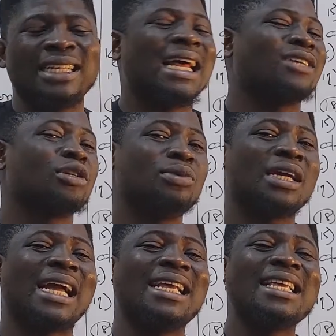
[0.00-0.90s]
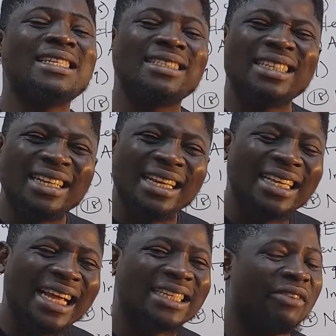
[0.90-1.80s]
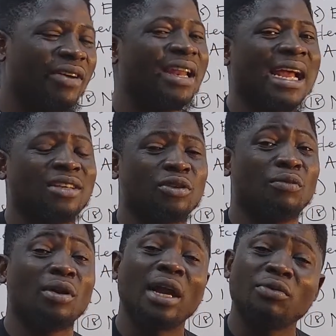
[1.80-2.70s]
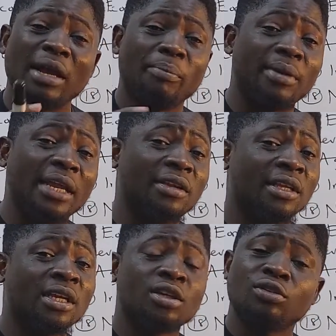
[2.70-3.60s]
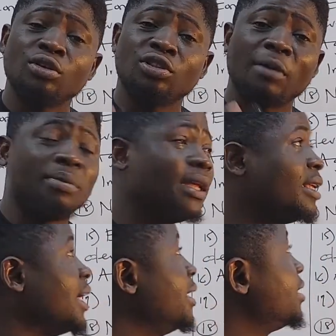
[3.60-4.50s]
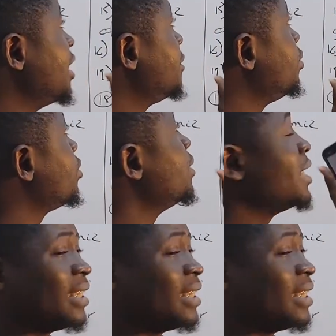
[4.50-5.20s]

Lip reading: There are subjects you can easily get a very high score, but you are the one playing. So stop playing. Get this textbook.